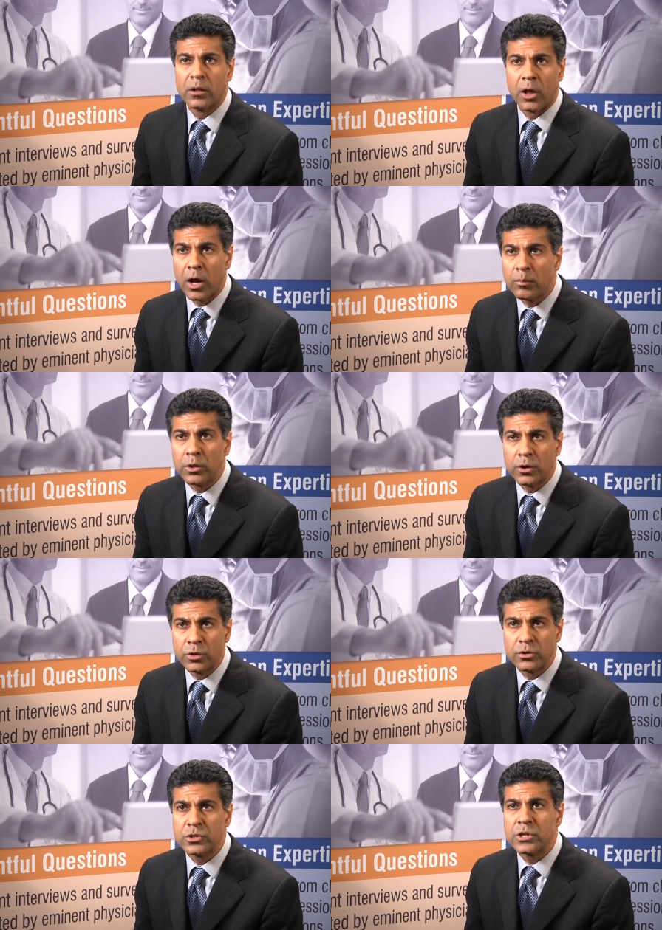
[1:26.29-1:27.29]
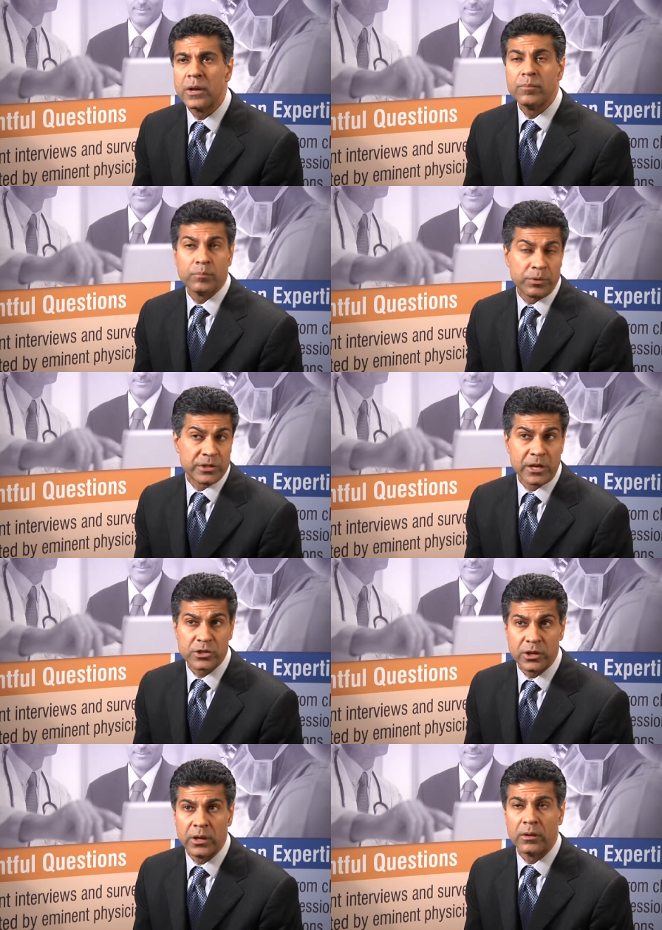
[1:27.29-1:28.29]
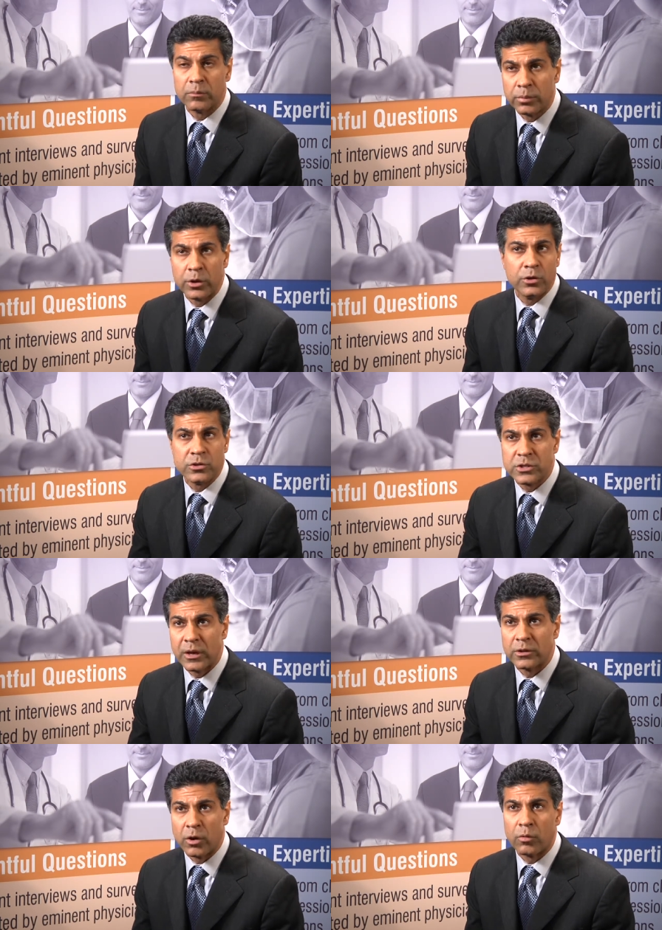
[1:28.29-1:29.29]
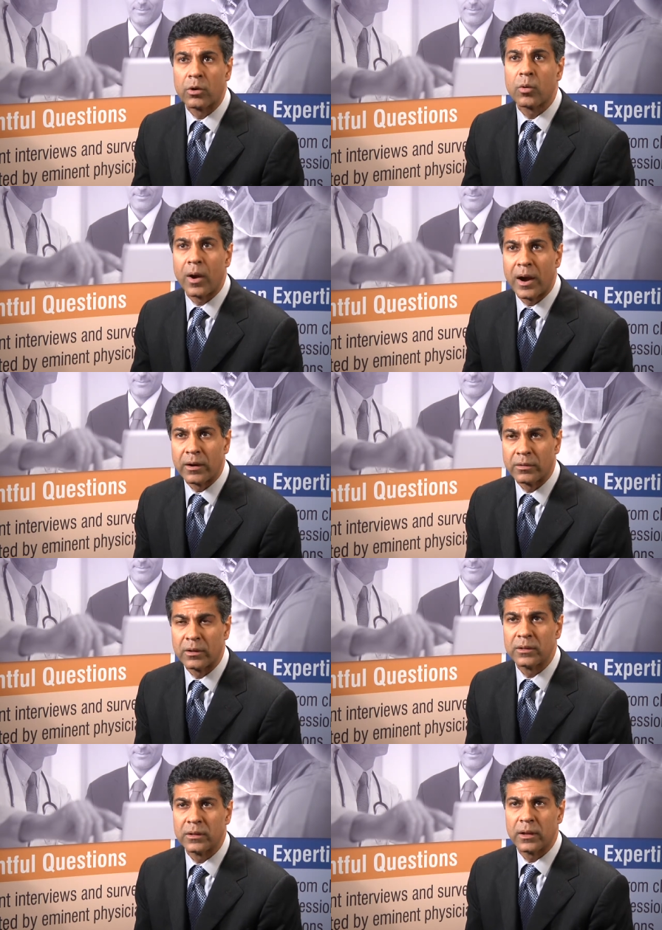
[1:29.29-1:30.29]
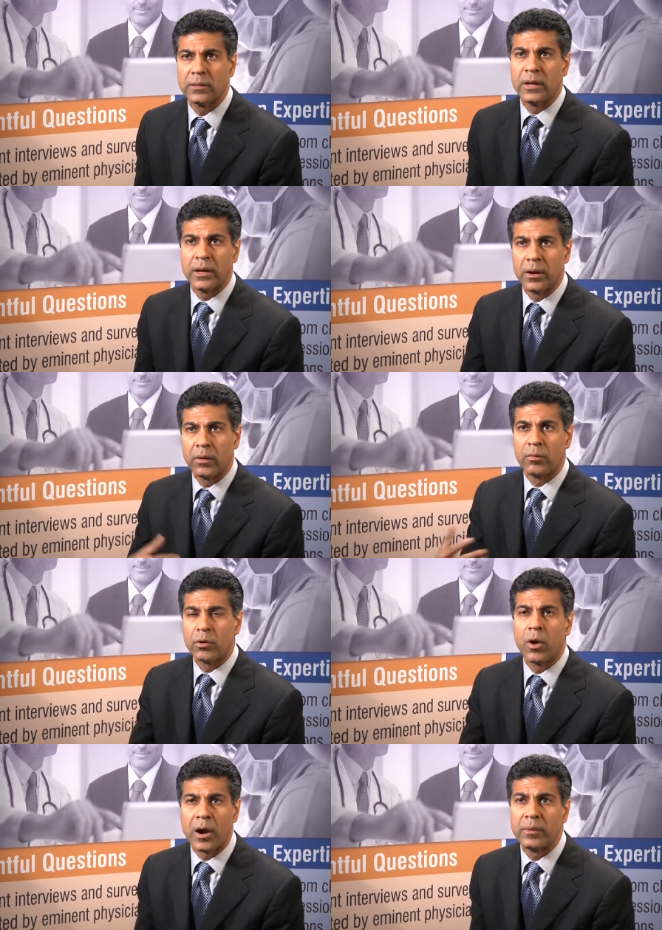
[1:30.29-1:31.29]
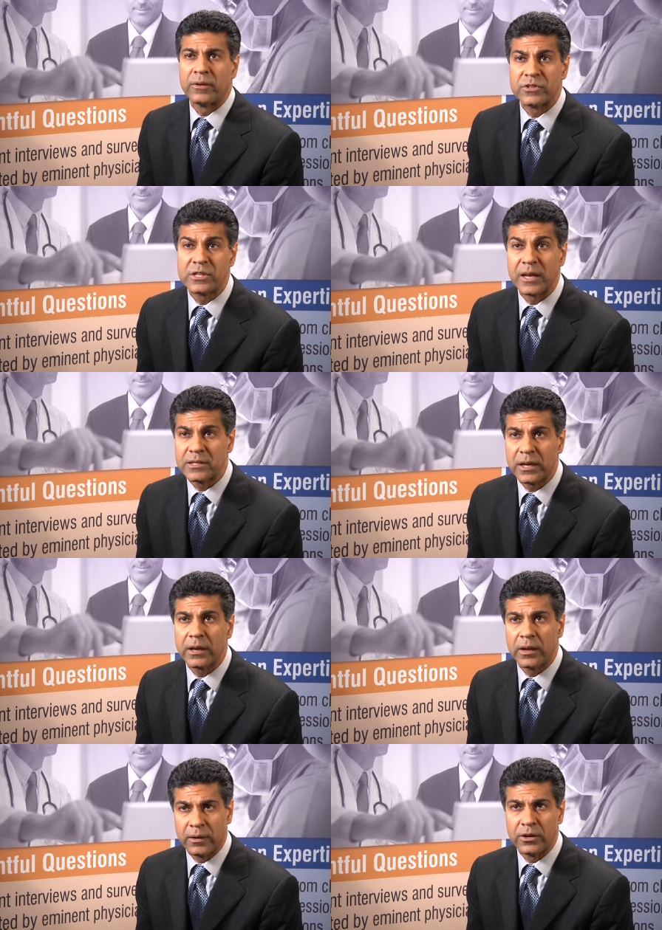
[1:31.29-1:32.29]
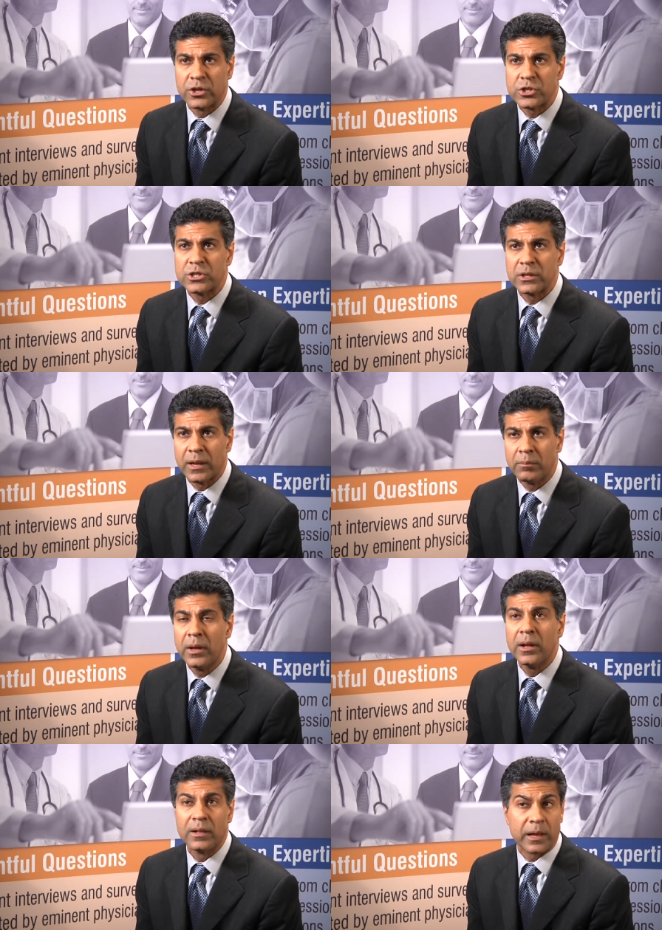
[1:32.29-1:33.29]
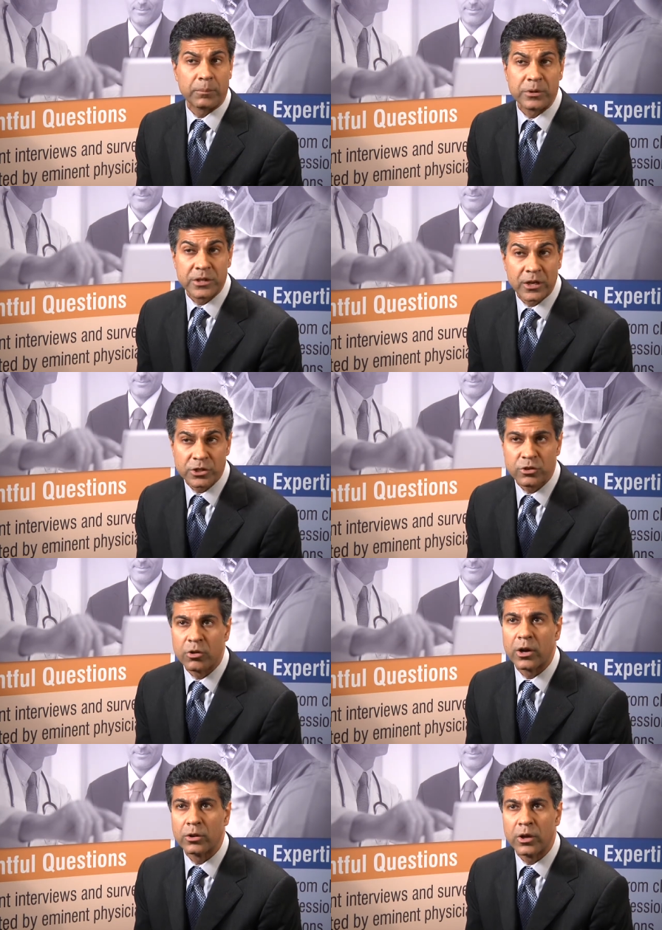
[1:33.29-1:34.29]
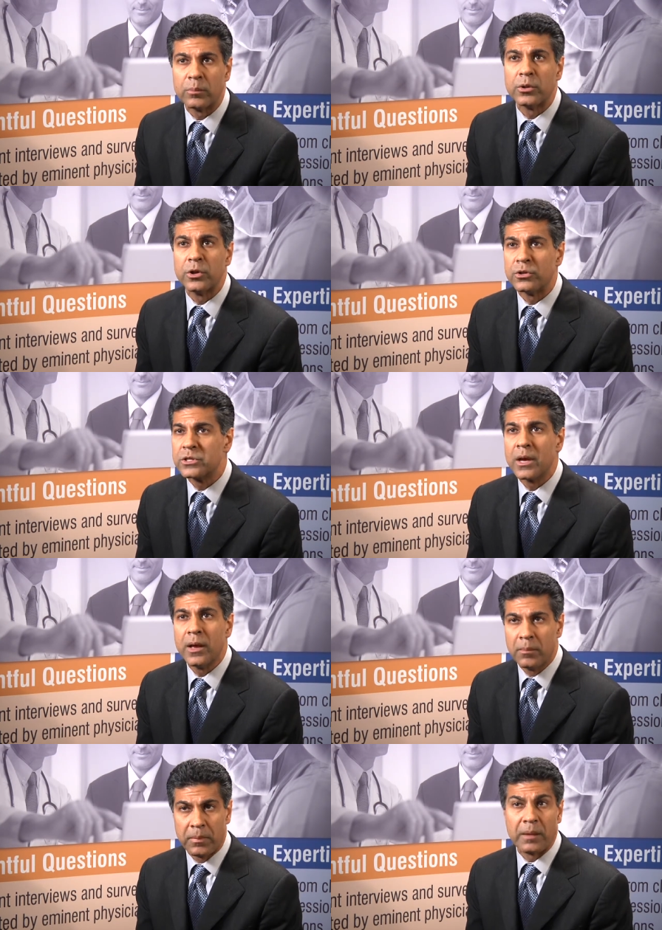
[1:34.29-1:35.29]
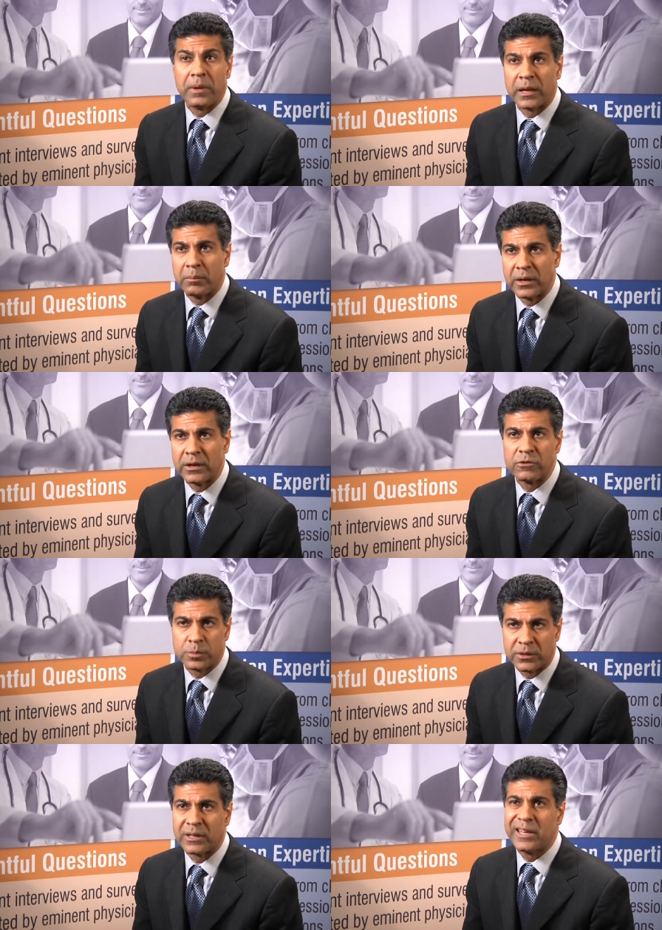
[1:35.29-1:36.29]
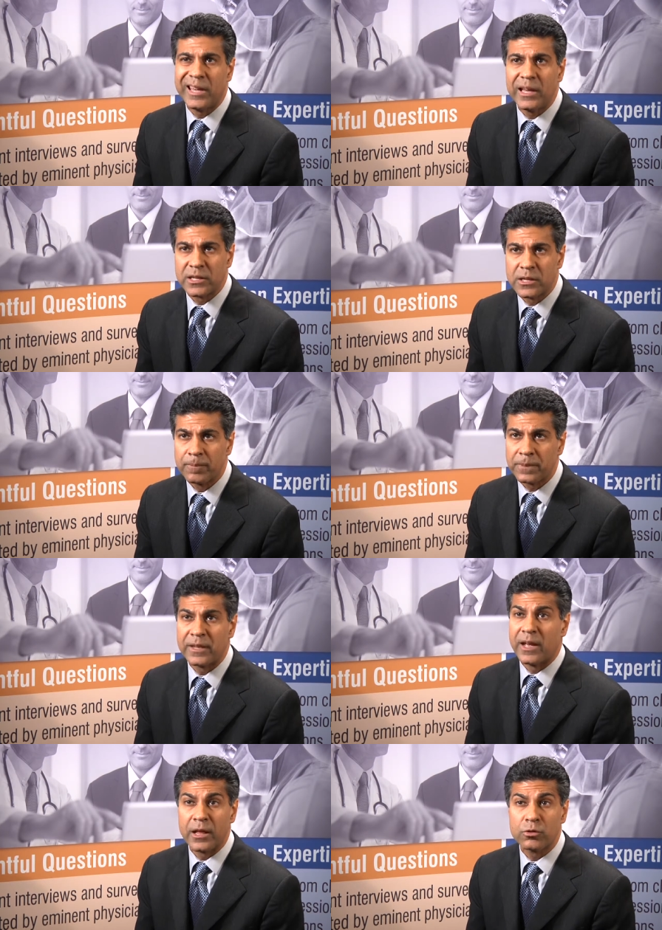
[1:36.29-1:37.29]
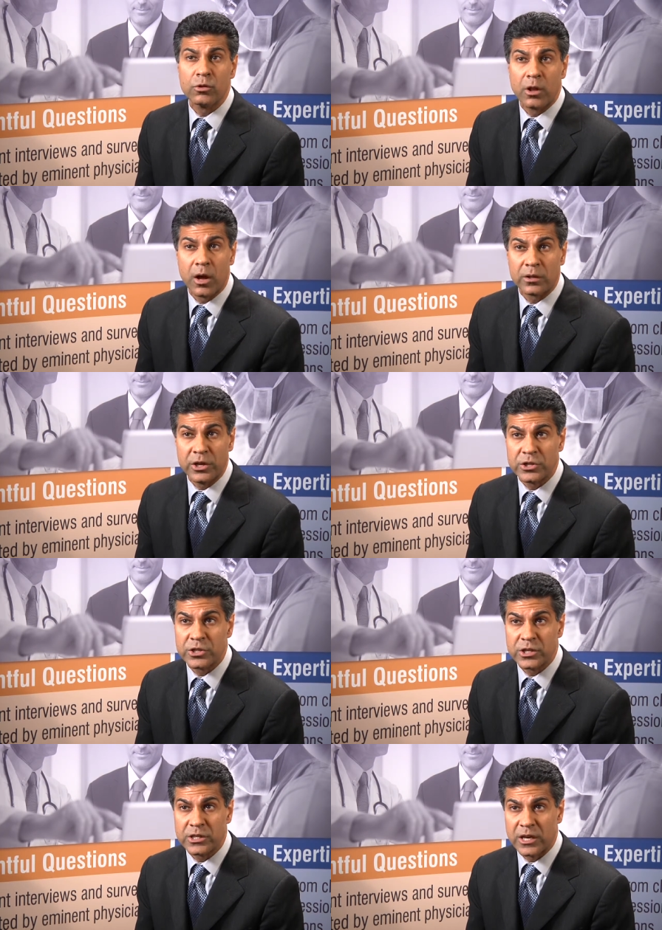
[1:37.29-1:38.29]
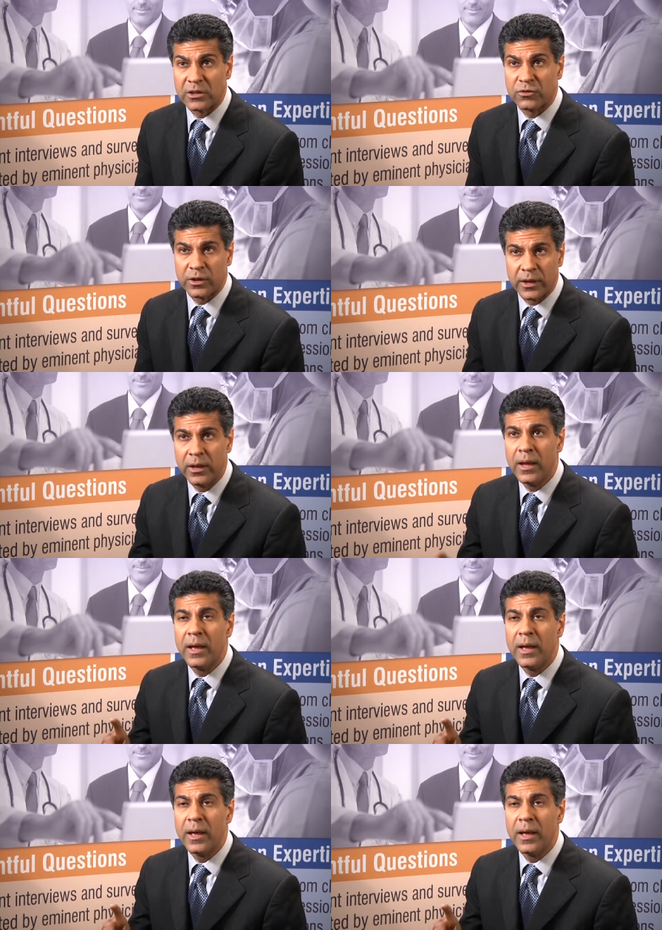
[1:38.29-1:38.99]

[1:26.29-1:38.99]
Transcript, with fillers: long balloons potentially balloons that don't require the, the uh, requirement of stenting in addition to them, like potentially drug eluting balloons, might make a big difference. But the key is getting through long lesions successfully